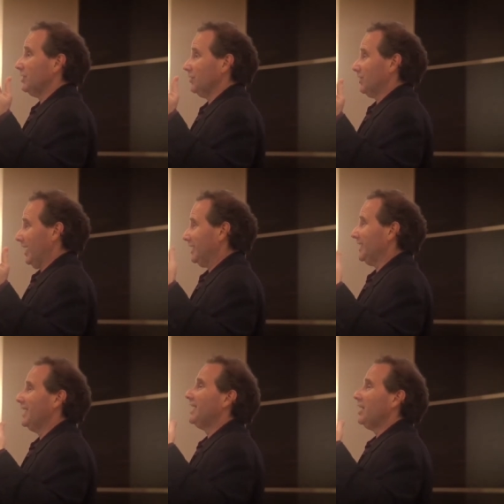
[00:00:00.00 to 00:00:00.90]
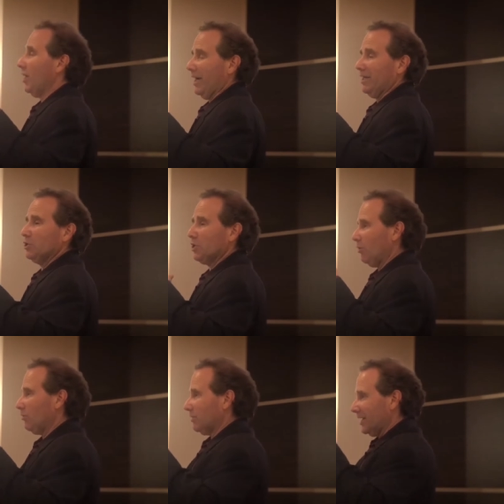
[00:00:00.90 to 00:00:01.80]
Okay, all right,
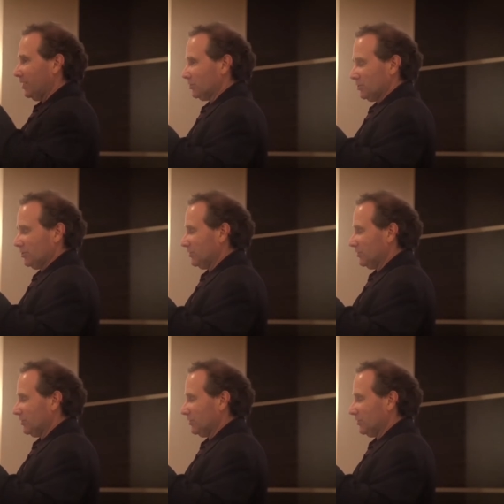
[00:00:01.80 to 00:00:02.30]
so here's the,